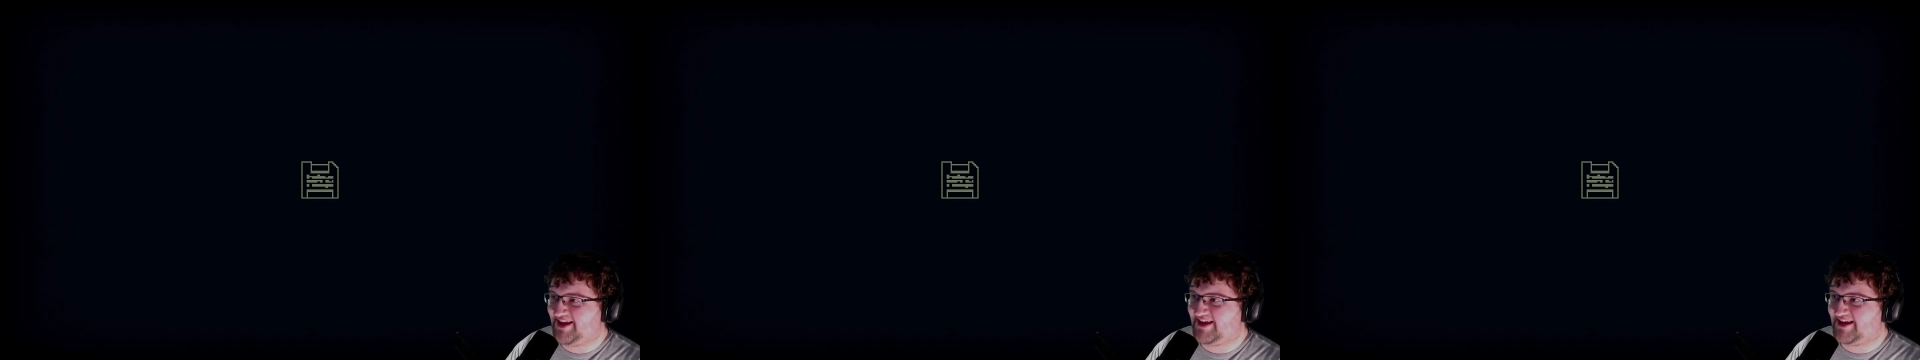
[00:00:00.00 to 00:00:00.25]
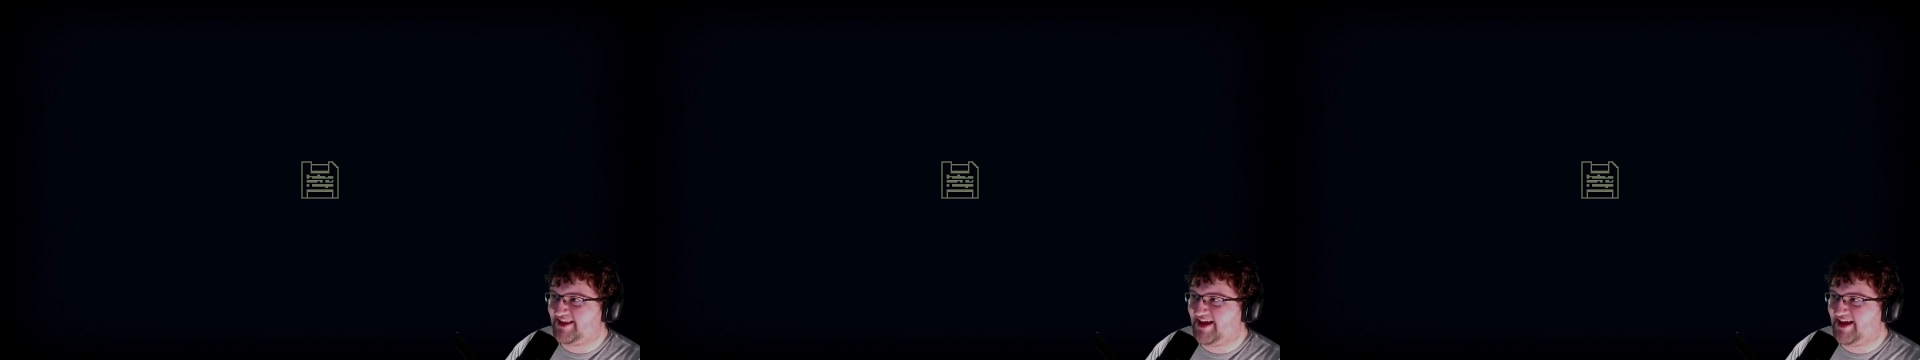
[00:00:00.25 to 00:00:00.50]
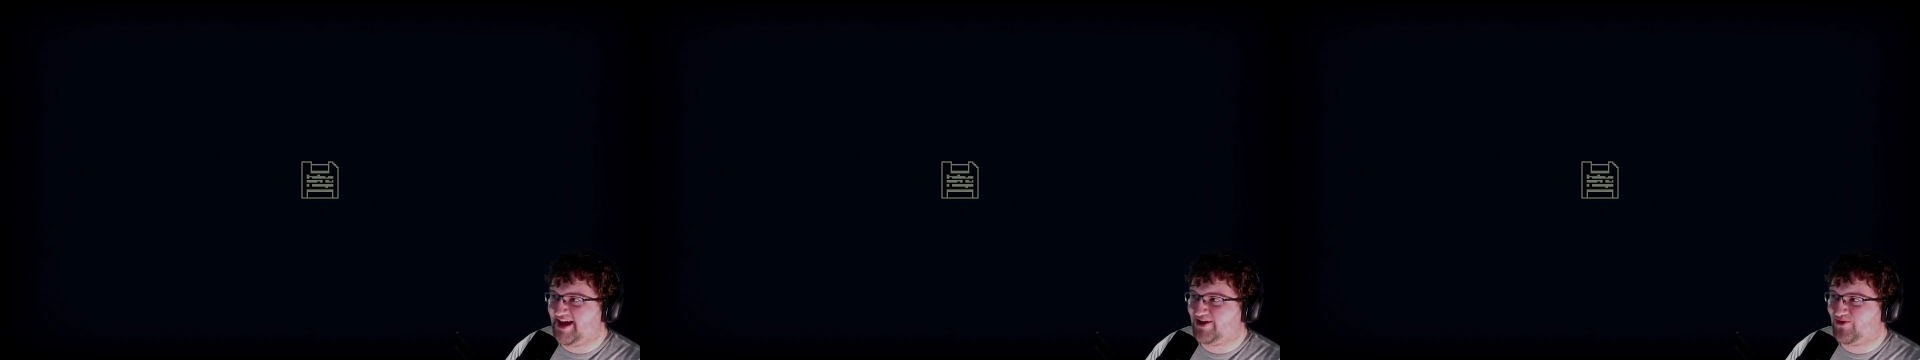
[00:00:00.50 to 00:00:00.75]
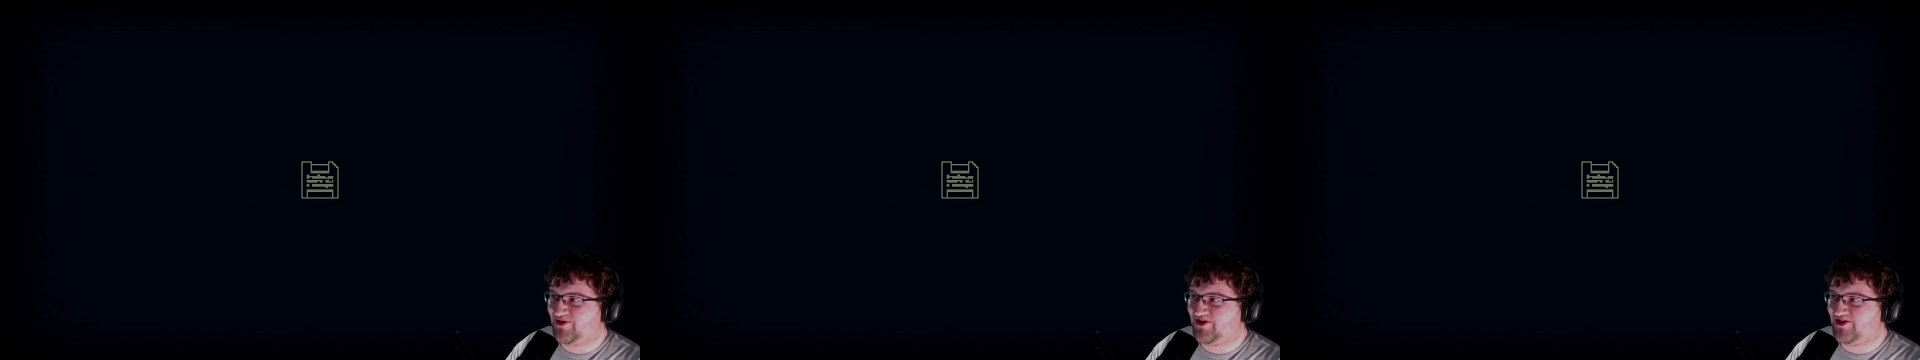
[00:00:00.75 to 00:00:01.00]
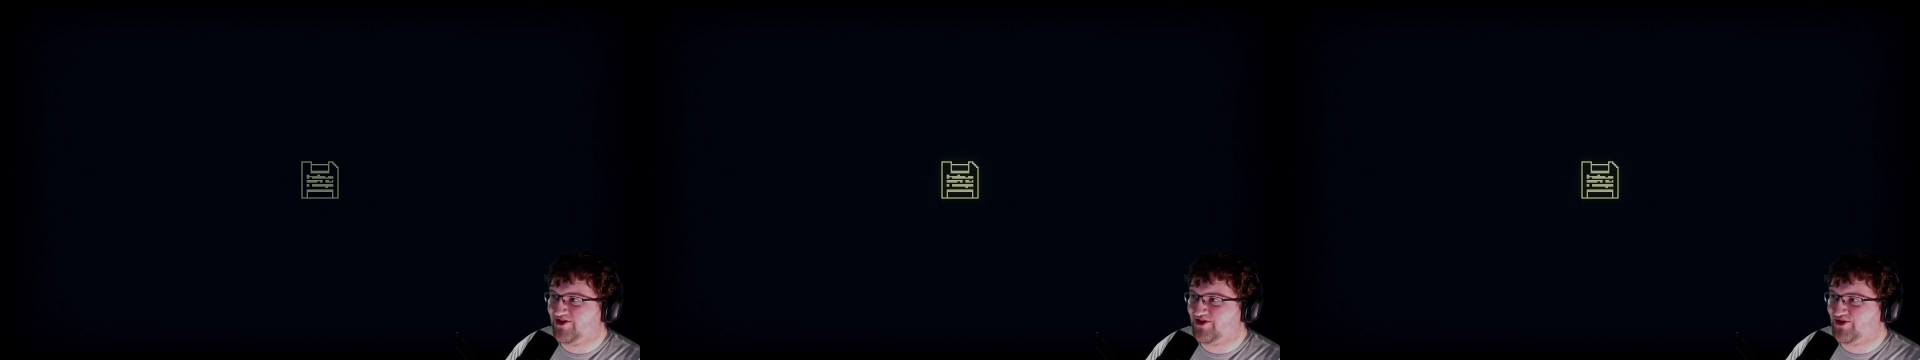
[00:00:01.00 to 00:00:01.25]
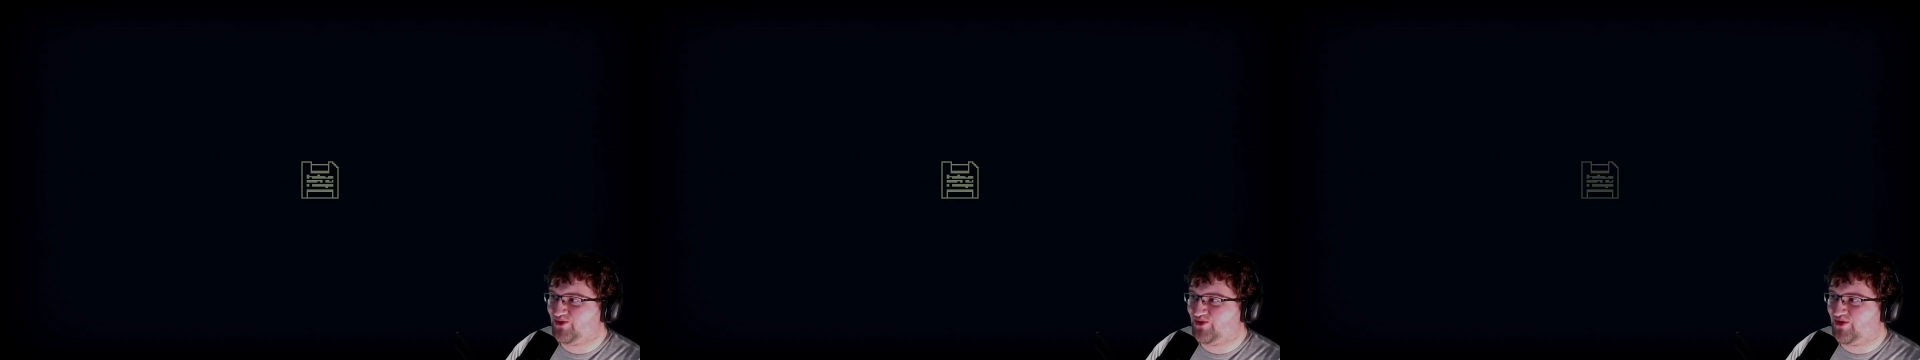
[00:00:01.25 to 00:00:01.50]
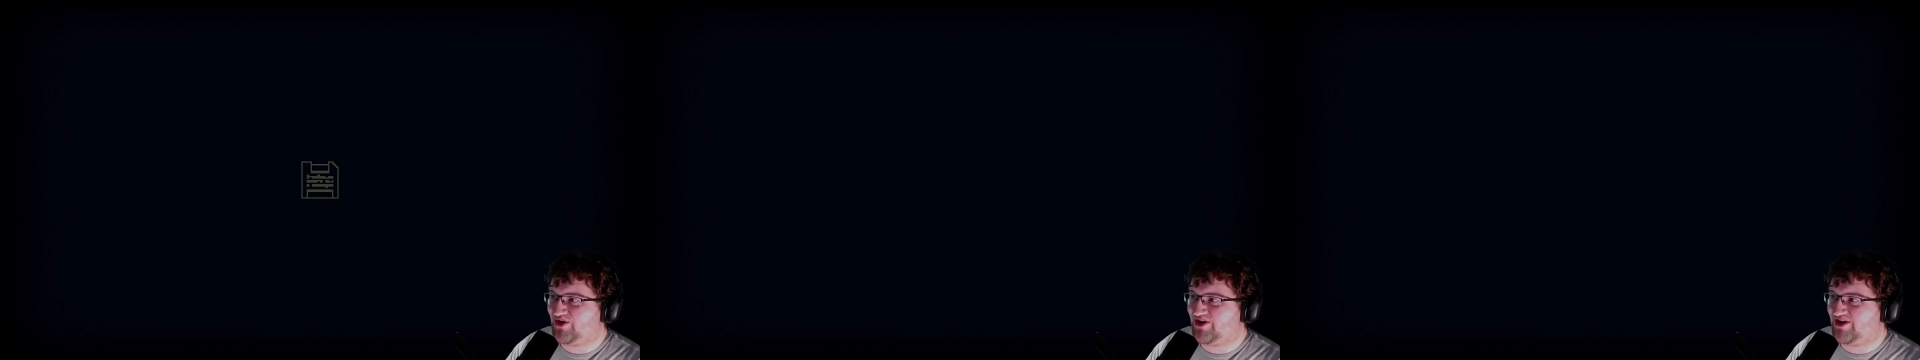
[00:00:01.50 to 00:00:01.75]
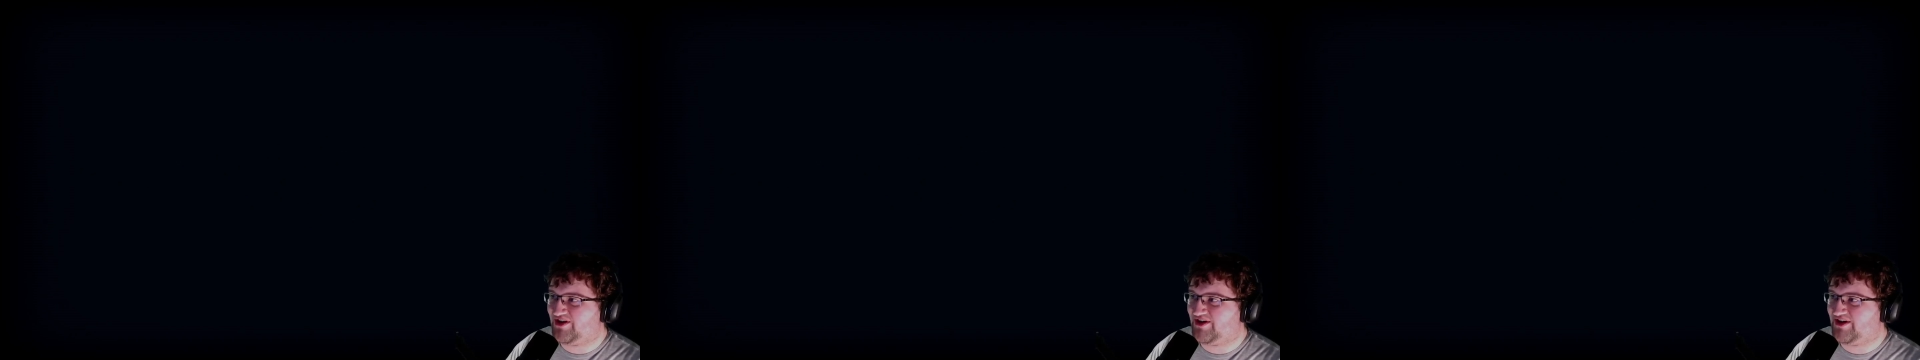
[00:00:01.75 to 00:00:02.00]
exact words
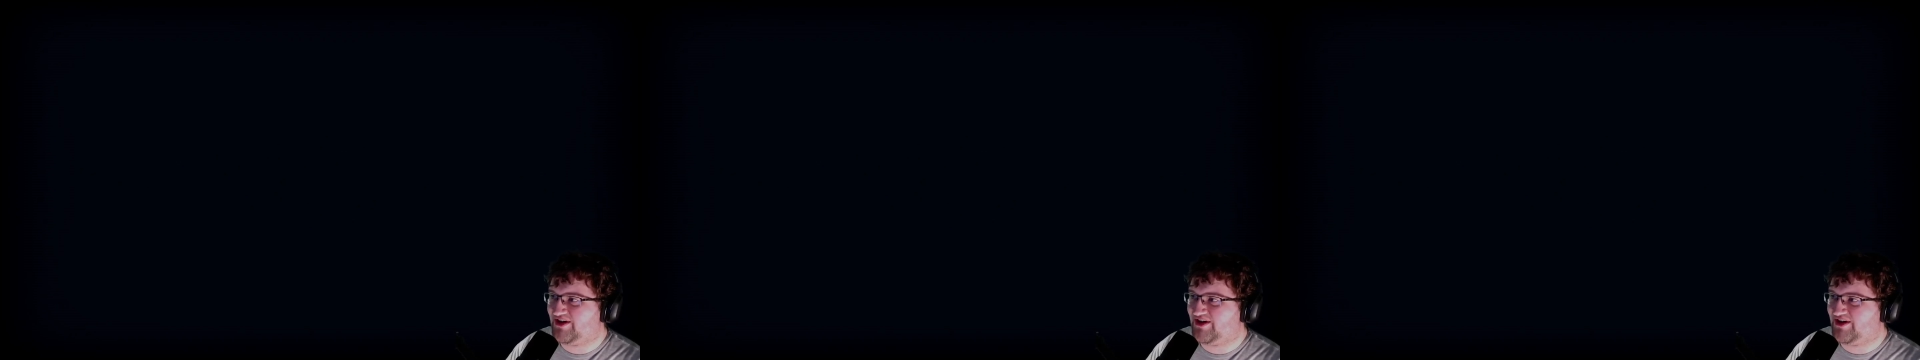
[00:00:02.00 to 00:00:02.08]
were...